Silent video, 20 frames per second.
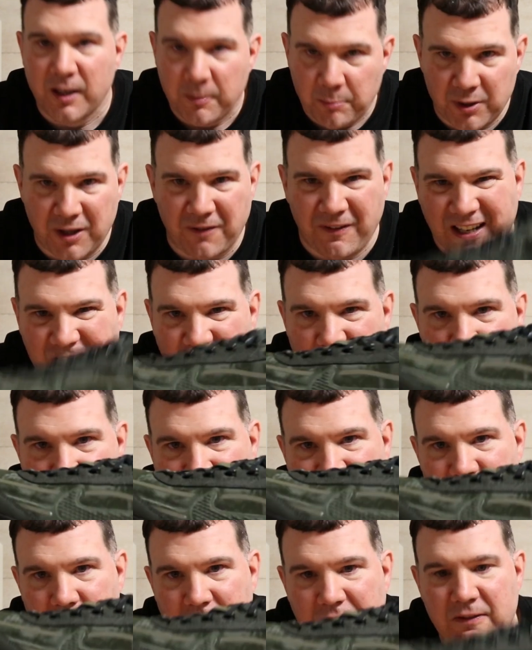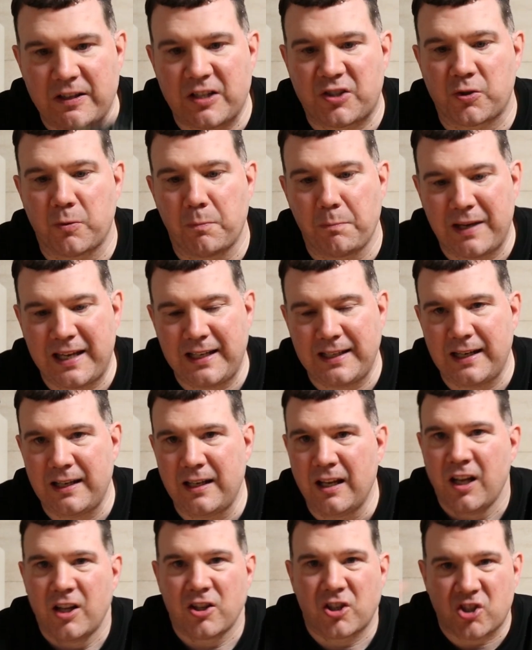But they've actually tried to give it some
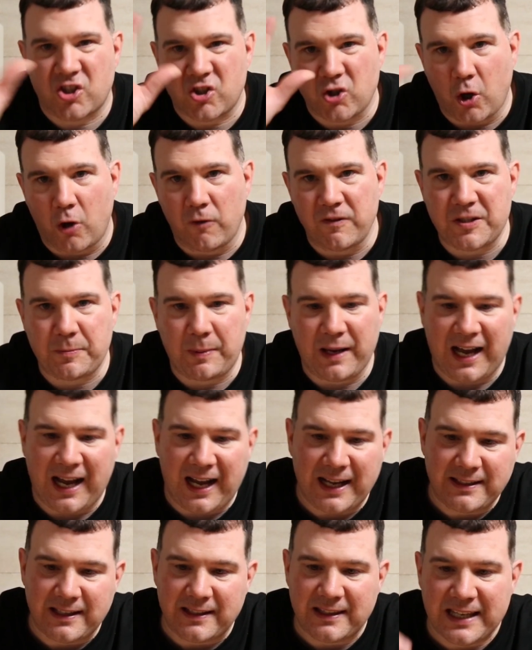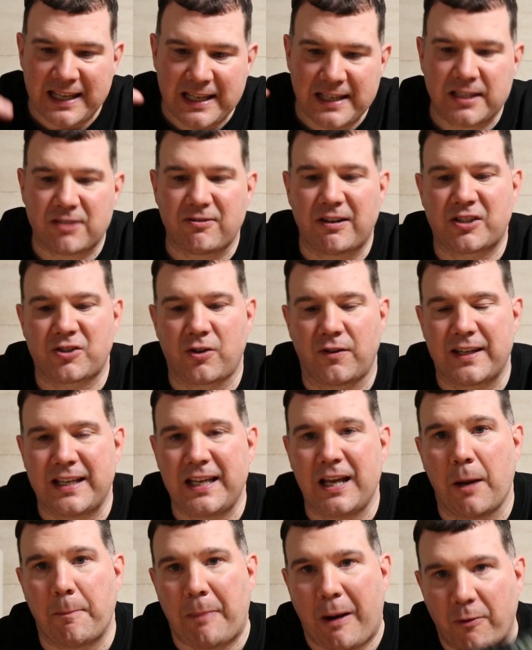meaning. The stories behind it, the Easter eggs on
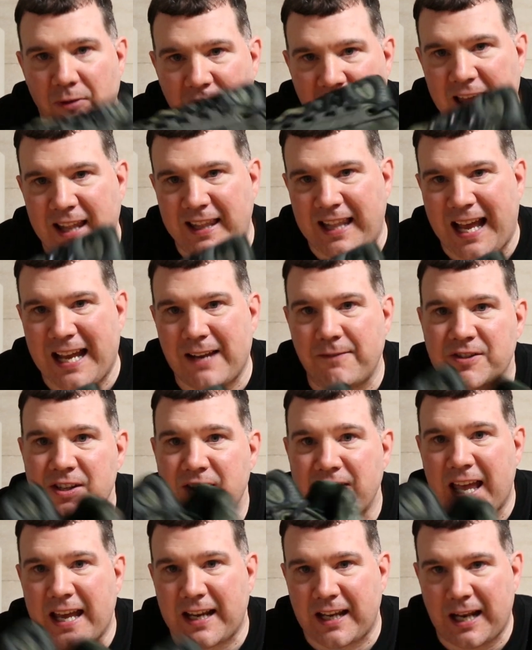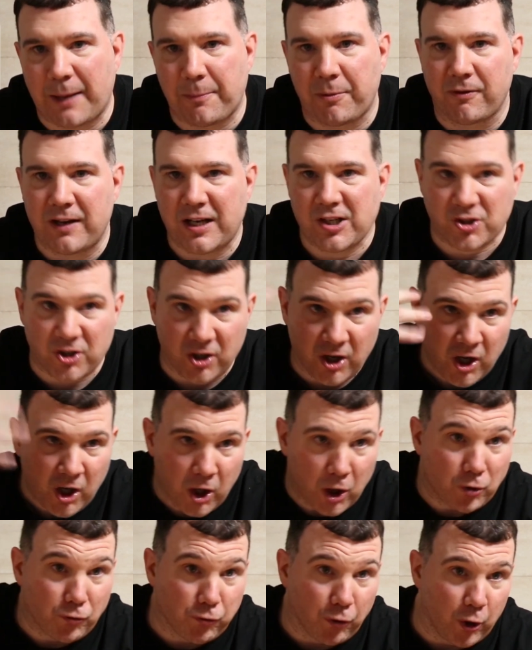here about their lives and their collaboration
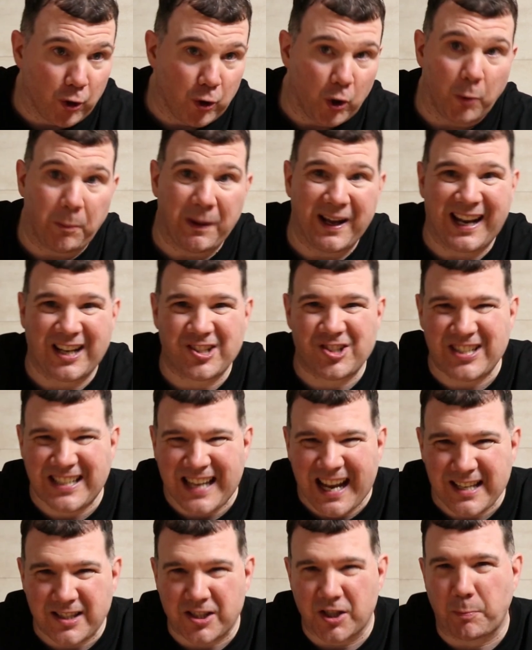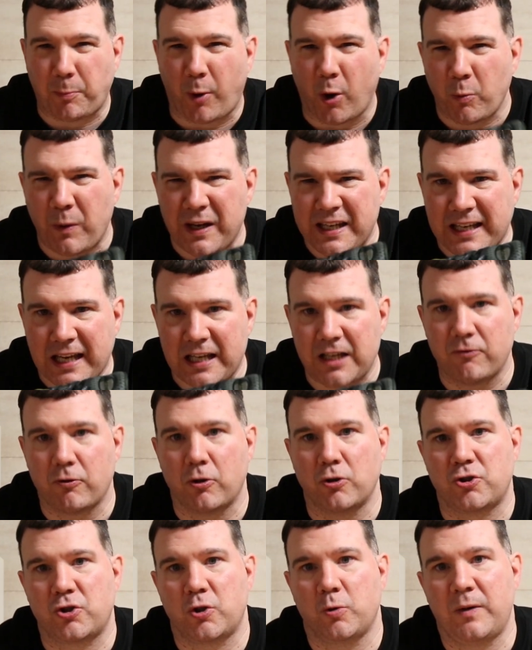and growing up and actually getting to the point where you get your
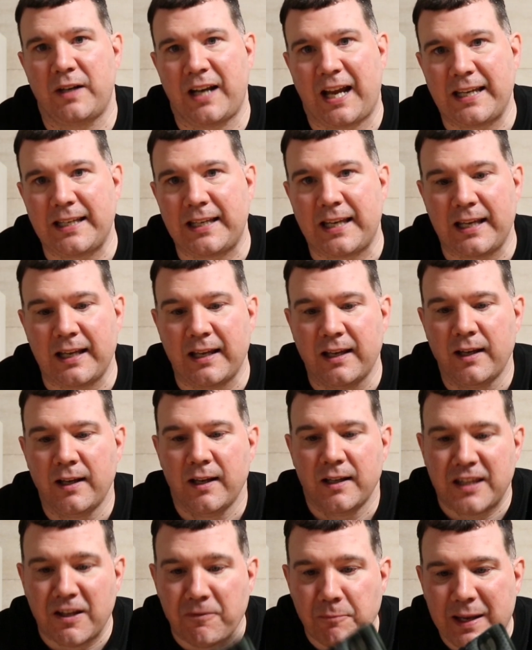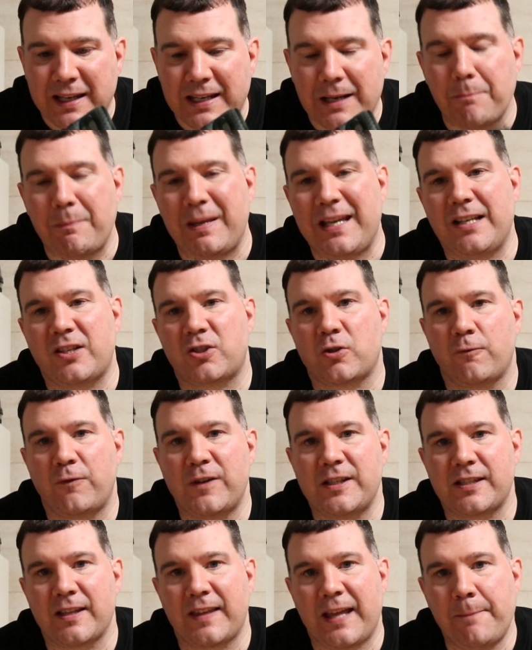own shoe with Nike. They've made it mean
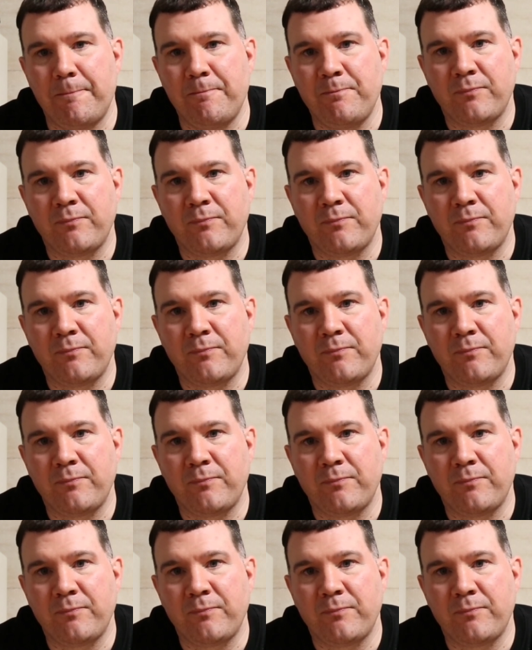something to them,